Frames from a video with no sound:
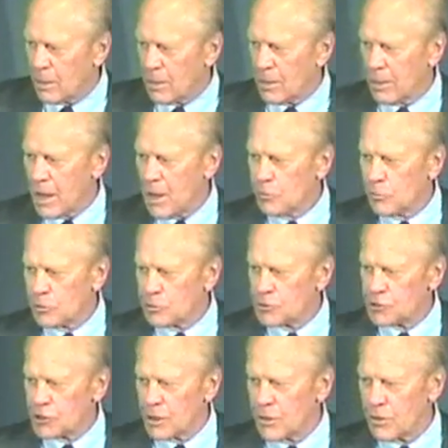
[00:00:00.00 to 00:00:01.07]
And I would
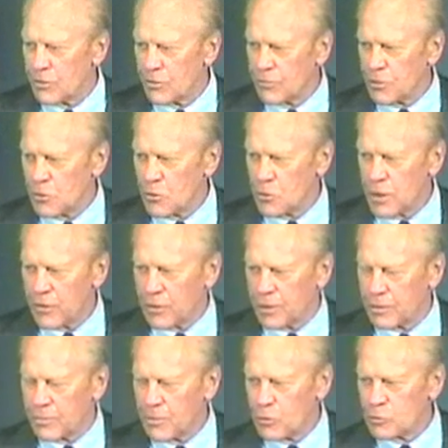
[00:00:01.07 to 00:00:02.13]
share the view, I think,
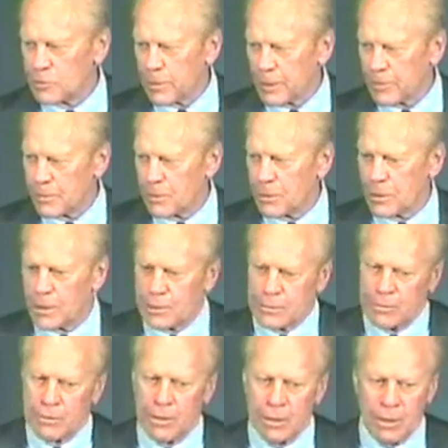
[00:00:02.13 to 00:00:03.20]
of most people that
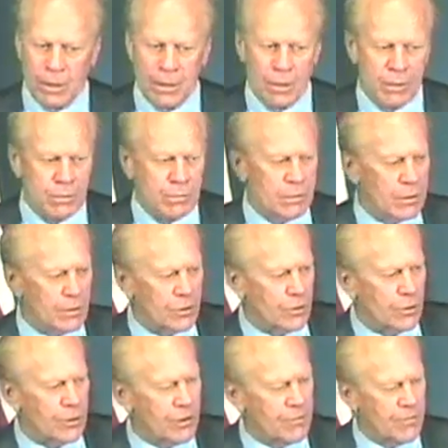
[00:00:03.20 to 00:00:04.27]
the
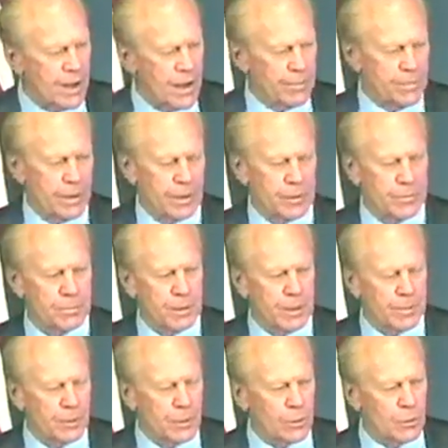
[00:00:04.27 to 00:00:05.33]
35 million
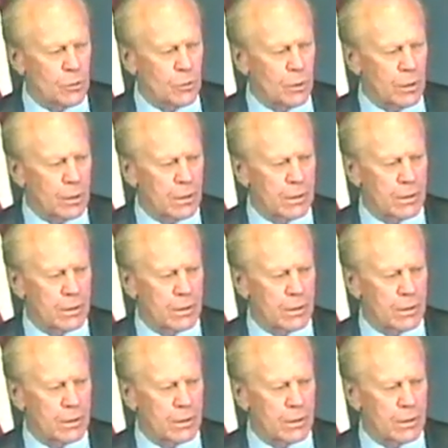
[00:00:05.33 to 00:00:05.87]
people who are